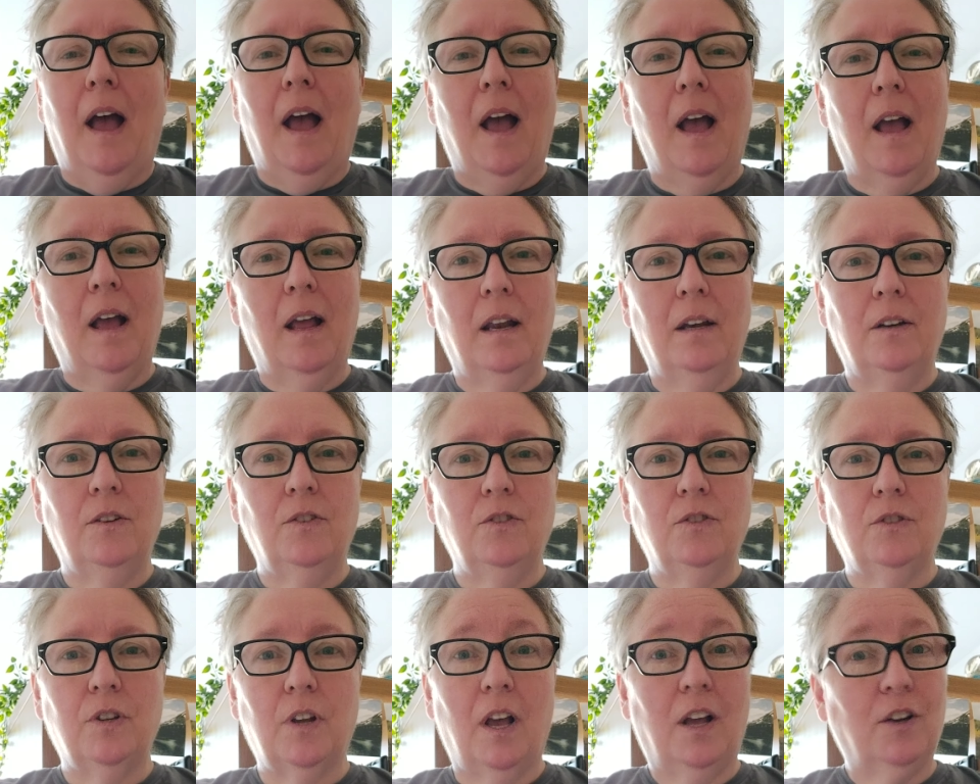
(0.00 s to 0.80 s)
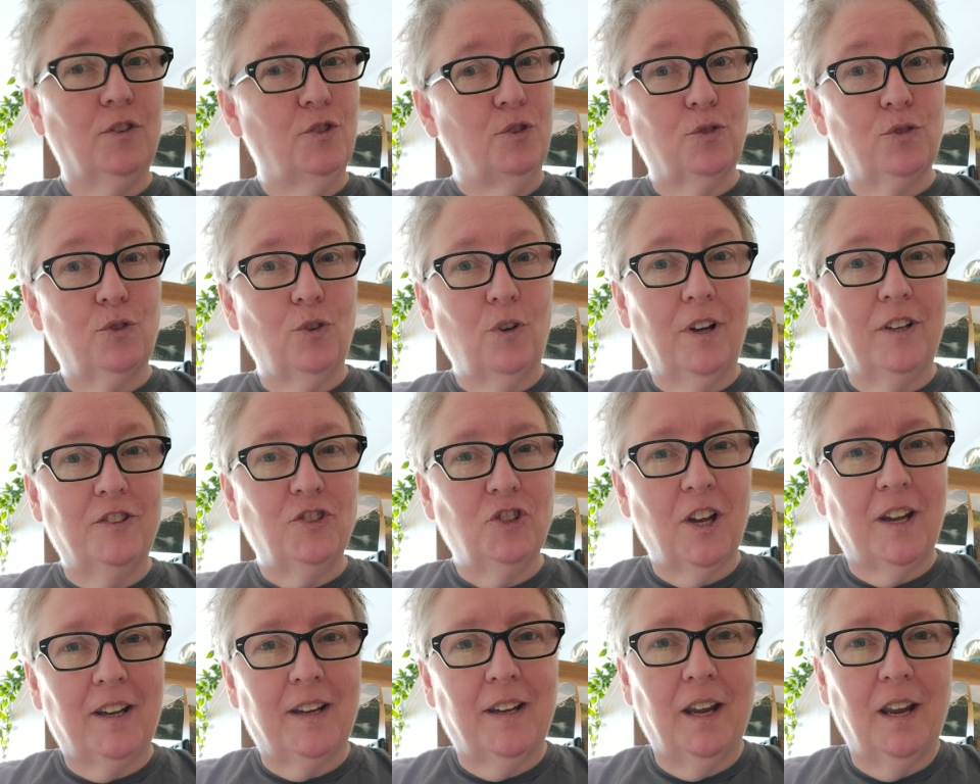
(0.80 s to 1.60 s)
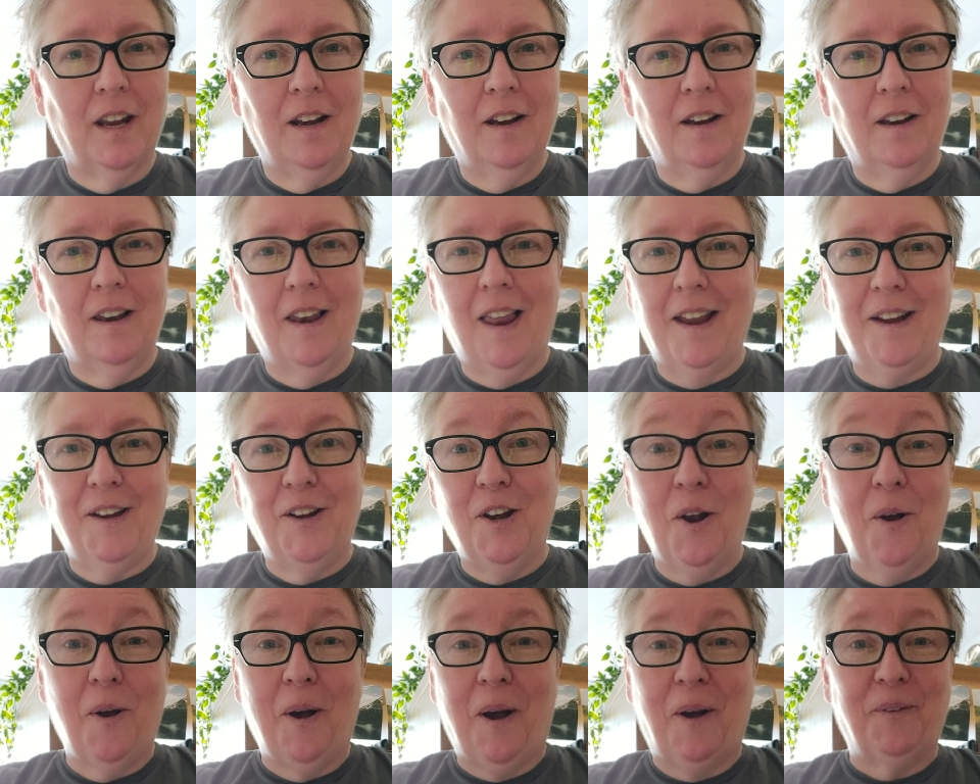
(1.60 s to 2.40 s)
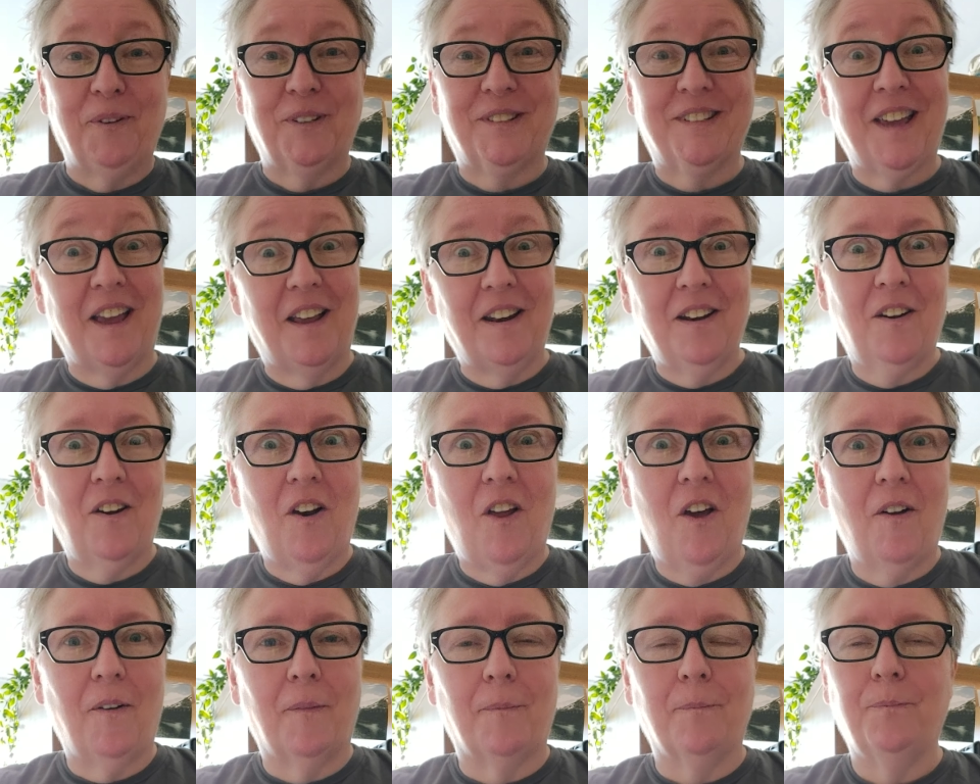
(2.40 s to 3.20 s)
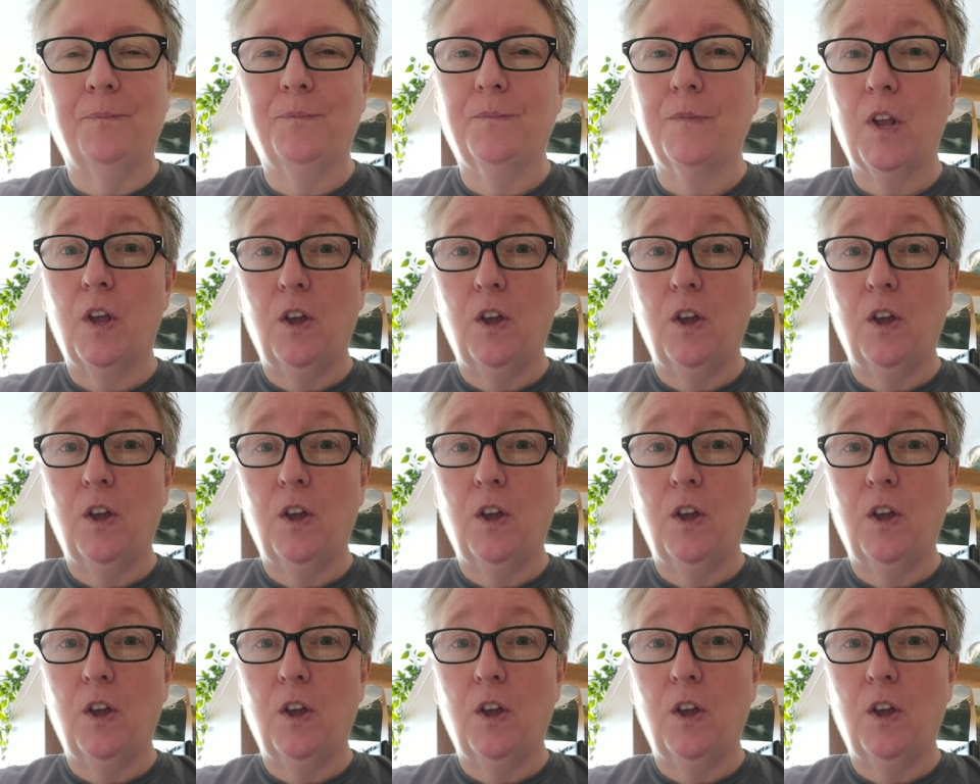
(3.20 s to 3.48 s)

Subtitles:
And I just thought I'd check in and let you know how I was getting along.